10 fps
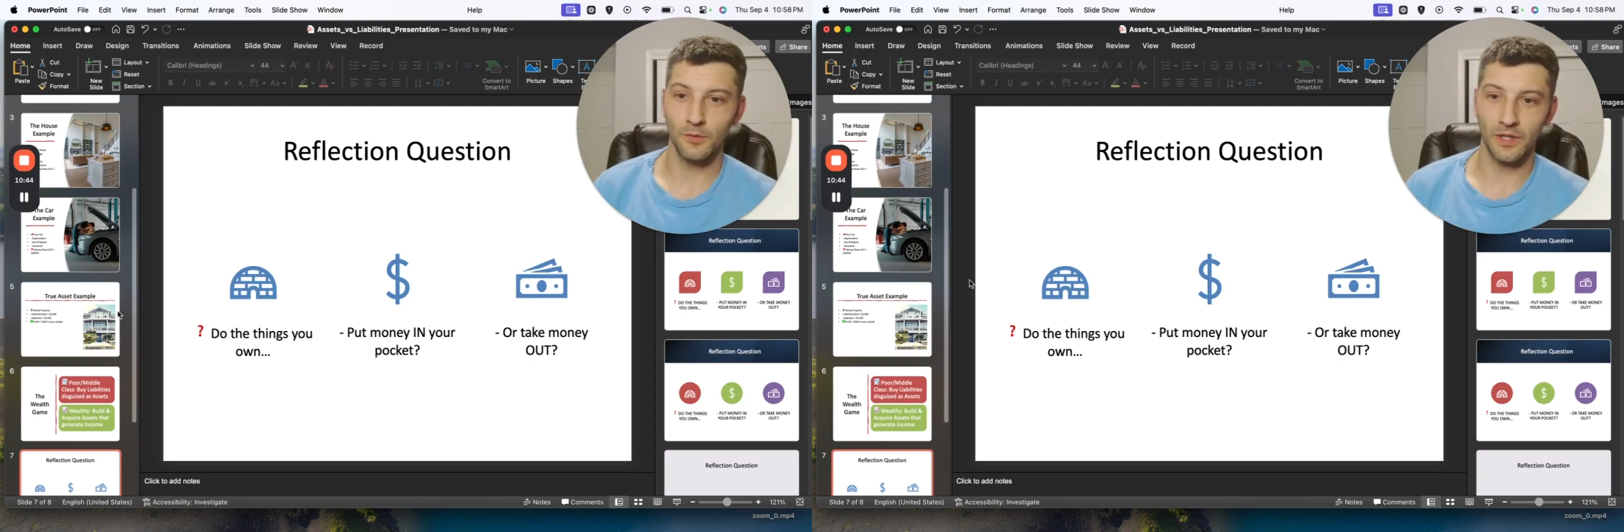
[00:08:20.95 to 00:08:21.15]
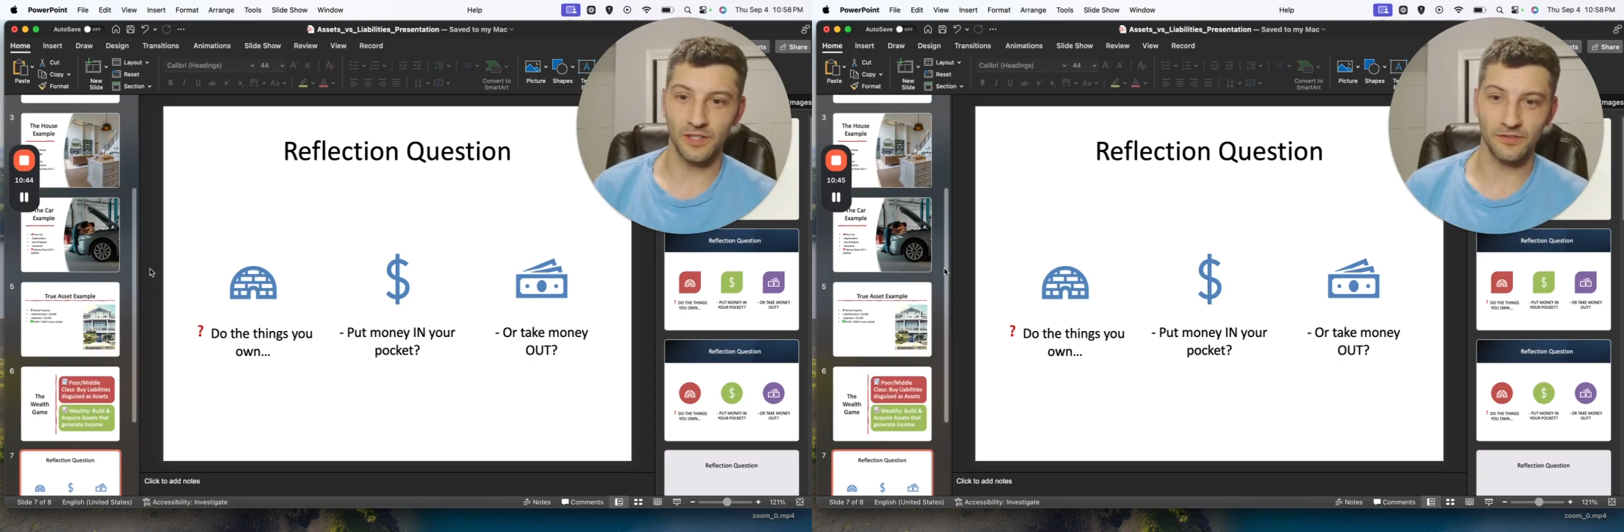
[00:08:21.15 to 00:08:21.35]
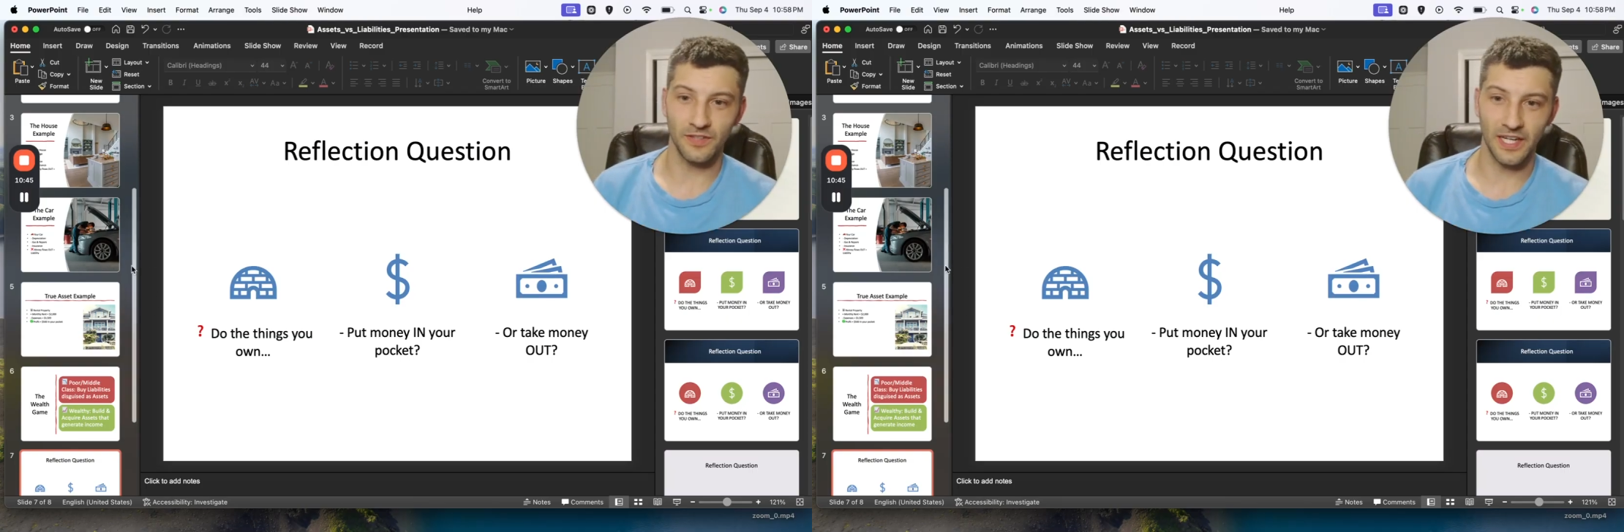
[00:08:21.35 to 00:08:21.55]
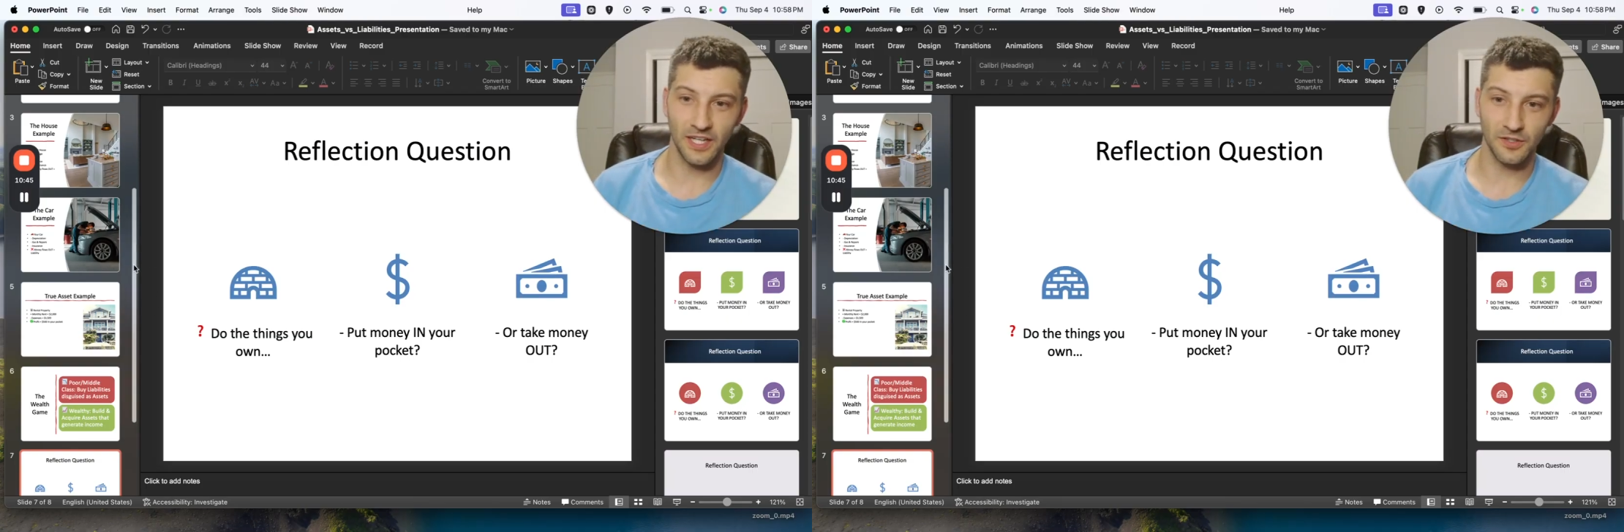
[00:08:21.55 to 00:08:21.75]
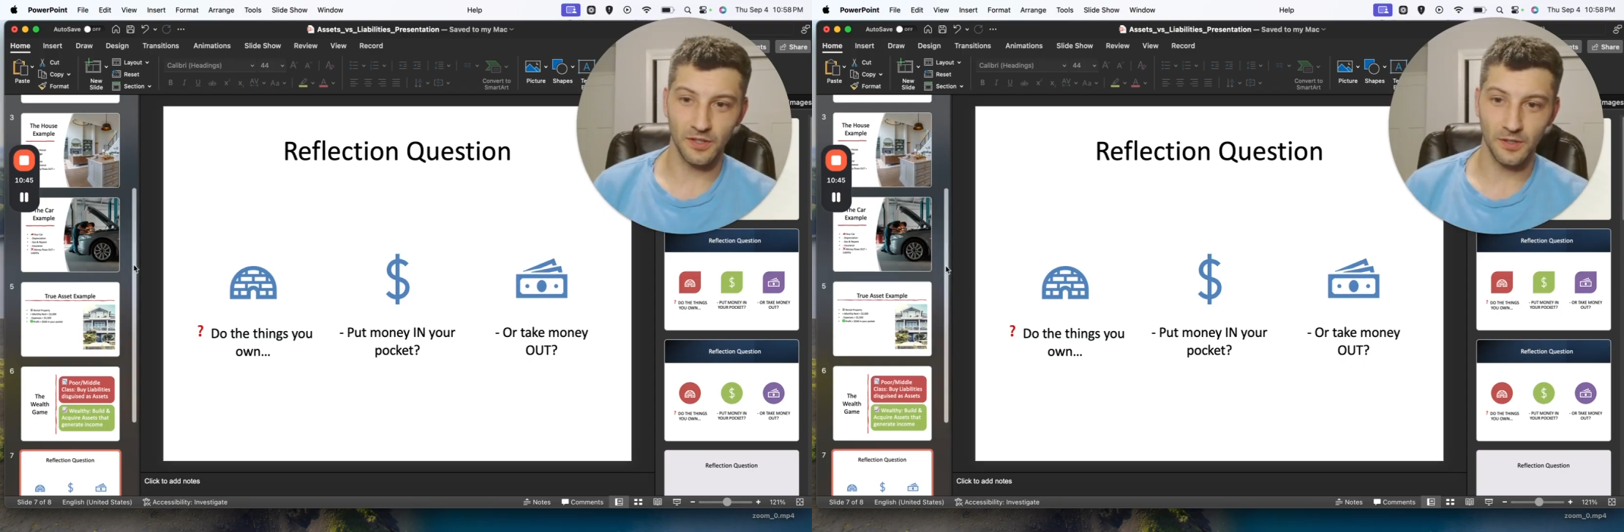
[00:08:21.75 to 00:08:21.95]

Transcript: with your financial